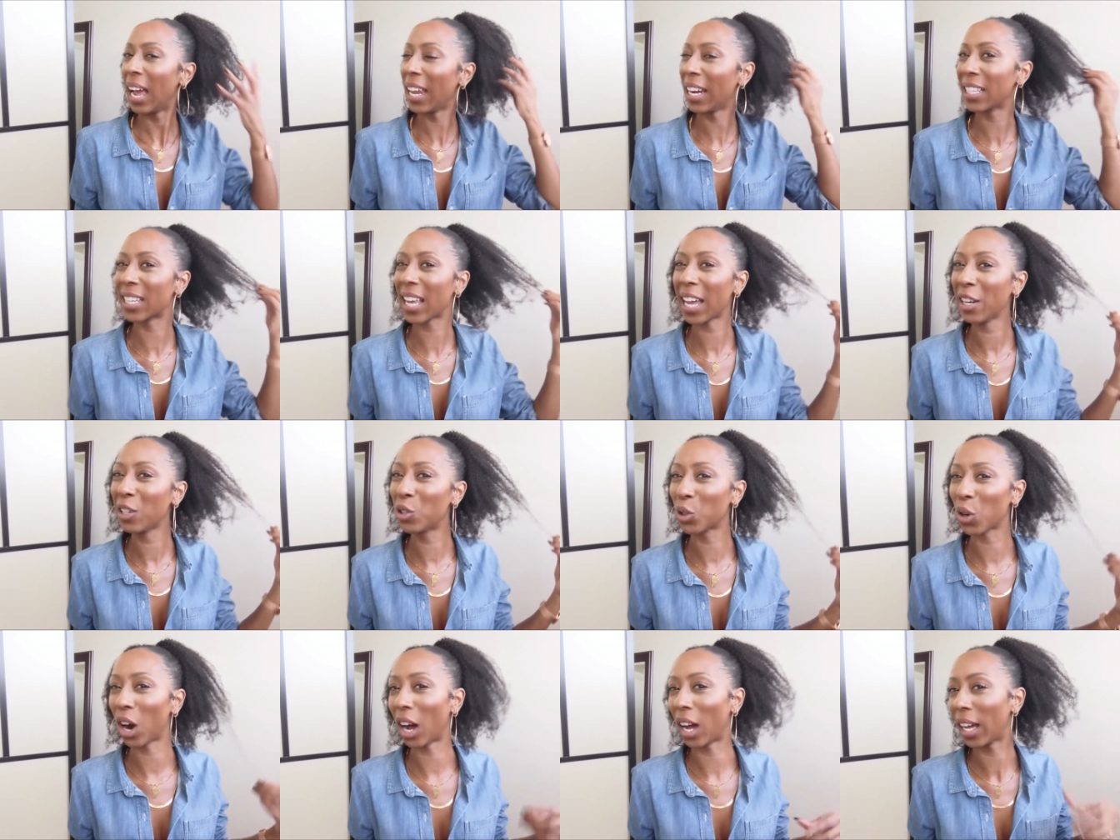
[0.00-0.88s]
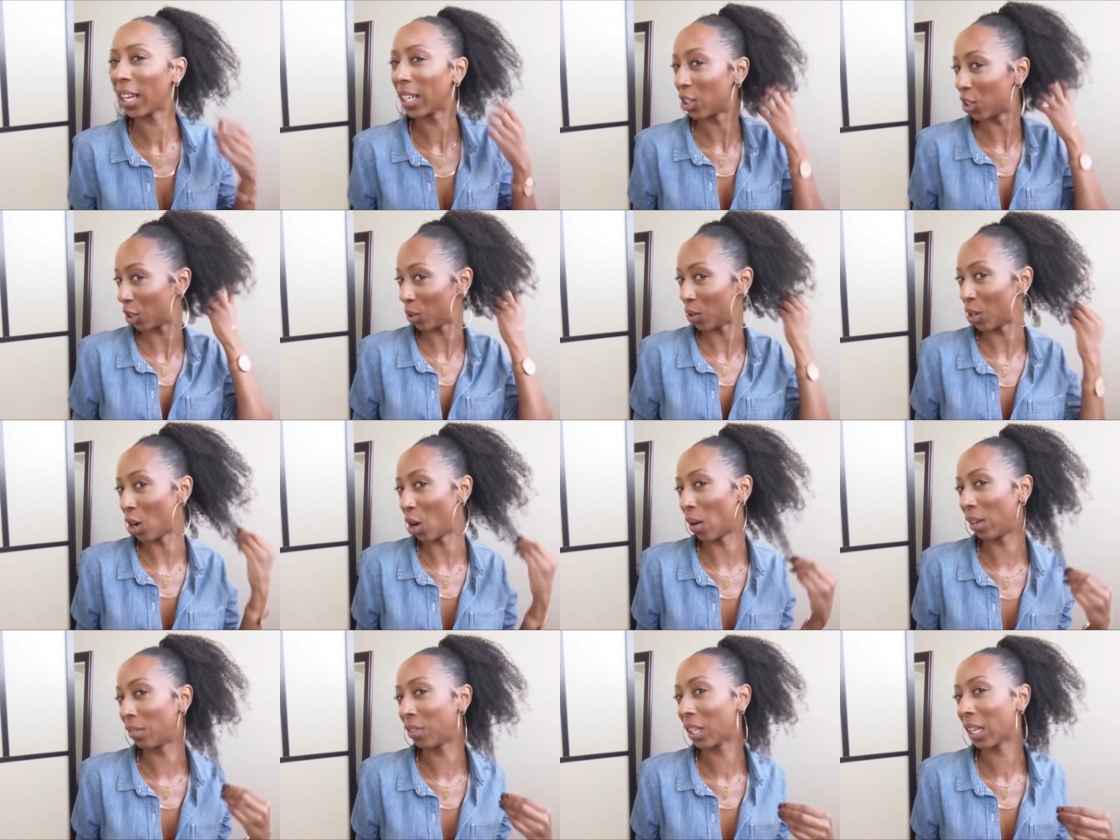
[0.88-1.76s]
And it's kind of dry too, you
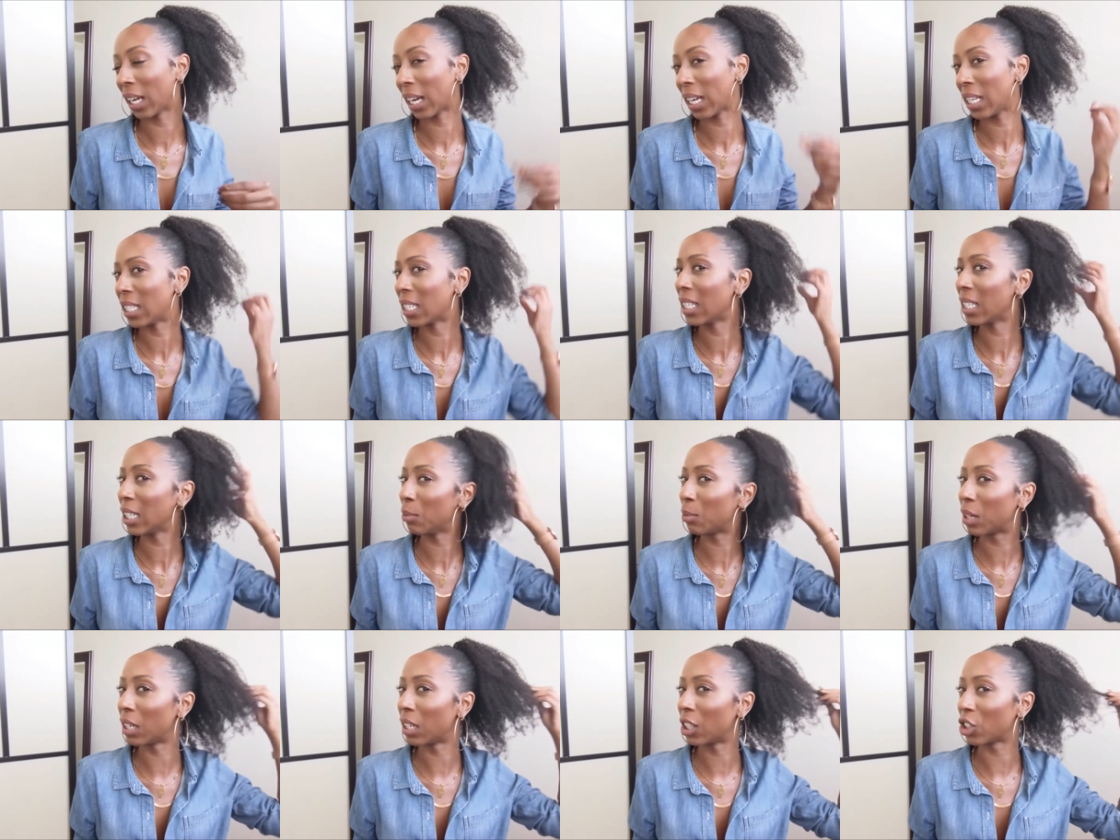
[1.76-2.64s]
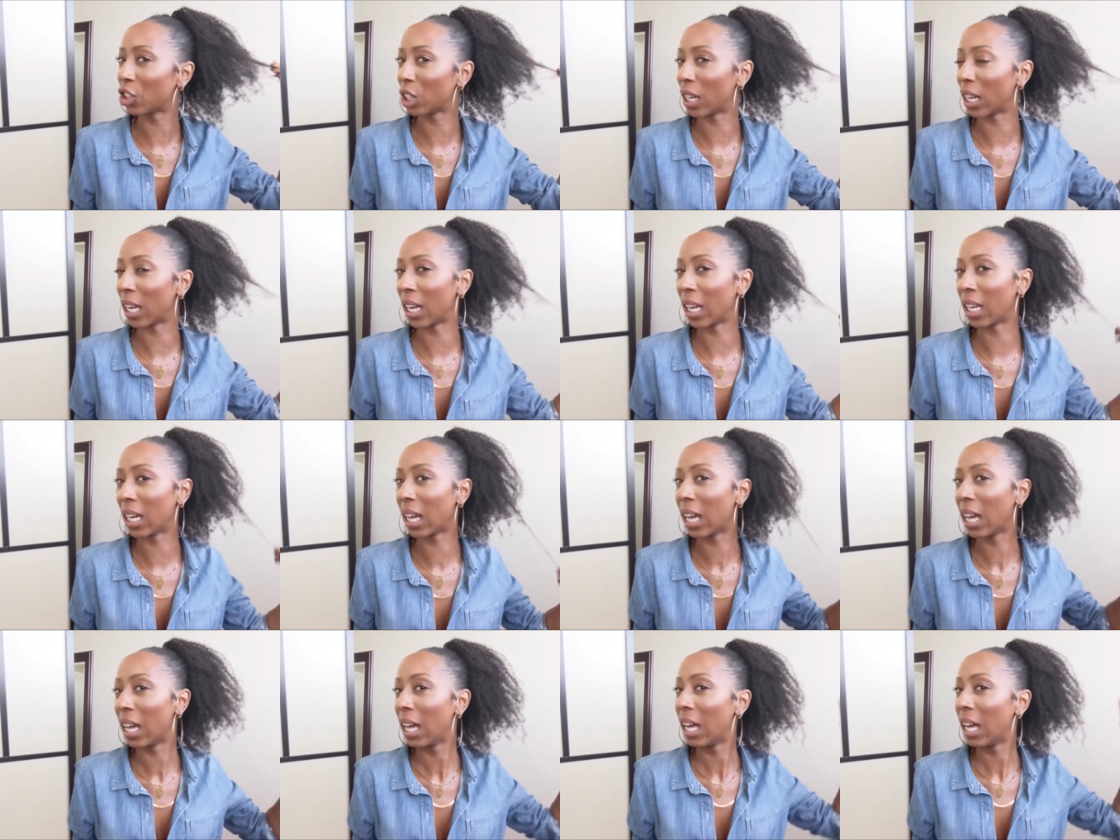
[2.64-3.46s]
know? I feel like I need to deep condition it.